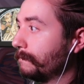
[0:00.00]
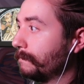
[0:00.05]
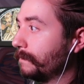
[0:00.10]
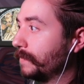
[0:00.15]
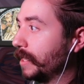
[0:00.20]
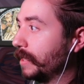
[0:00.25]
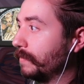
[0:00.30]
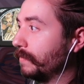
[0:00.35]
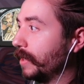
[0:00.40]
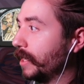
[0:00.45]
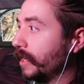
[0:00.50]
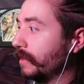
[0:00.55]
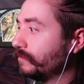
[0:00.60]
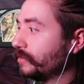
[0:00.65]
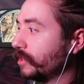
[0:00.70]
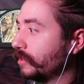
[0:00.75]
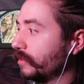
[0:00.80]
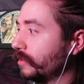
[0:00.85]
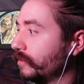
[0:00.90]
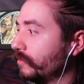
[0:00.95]
They might have
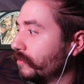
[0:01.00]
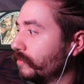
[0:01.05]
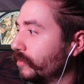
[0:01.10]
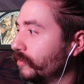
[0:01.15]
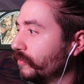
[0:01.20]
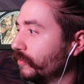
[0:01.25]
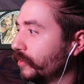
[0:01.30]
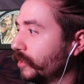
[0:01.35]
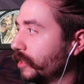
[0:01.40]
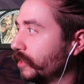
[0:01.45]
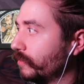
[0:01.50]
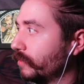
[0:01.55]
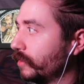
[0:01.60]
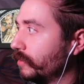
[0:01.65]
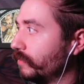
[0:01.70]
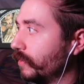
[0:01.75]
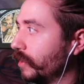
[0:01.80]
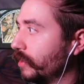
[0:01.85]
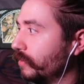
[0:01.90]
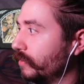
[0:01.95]
targeted removal to get rid
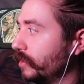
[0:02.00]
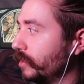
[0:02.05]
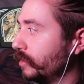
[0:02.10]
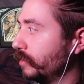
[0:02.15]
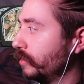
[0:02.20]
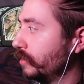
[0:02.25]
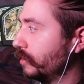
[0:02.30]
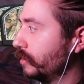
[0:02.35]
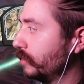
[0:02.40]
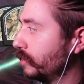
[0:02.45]
of Odin.